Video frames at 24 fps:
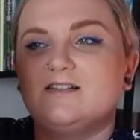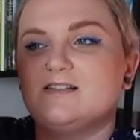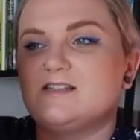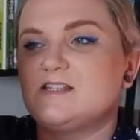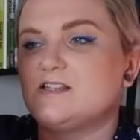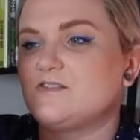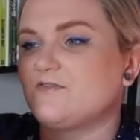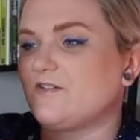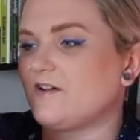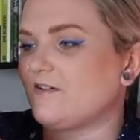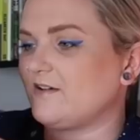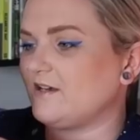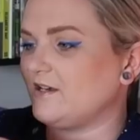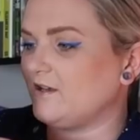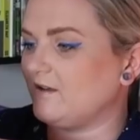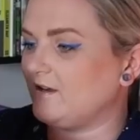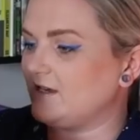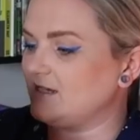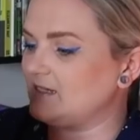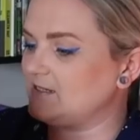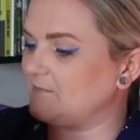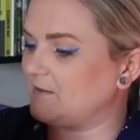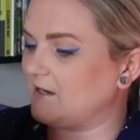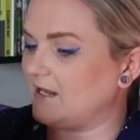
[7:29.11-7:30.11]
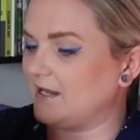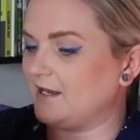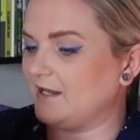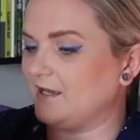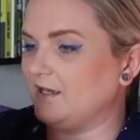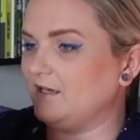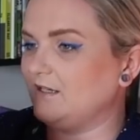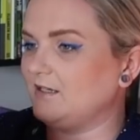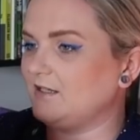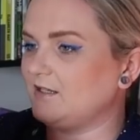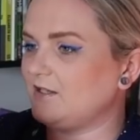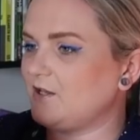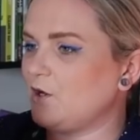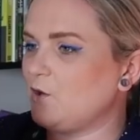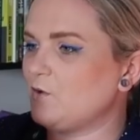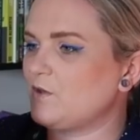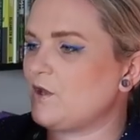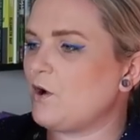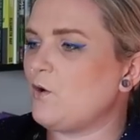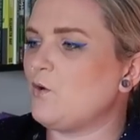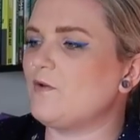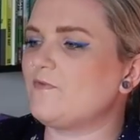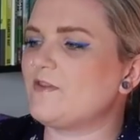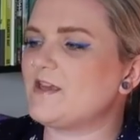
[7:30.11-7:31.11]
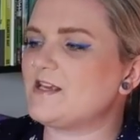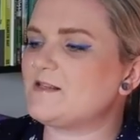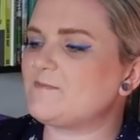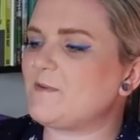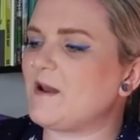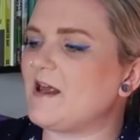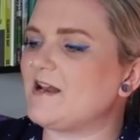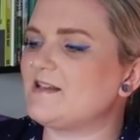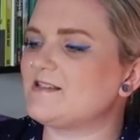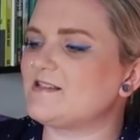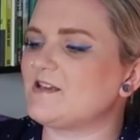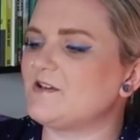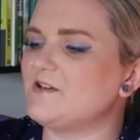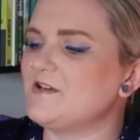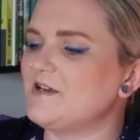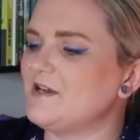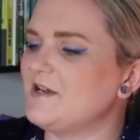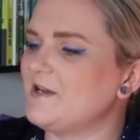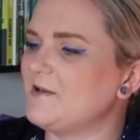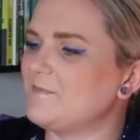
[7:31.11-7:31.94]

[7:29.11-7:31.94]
This is a very nice planner. All of these planners, so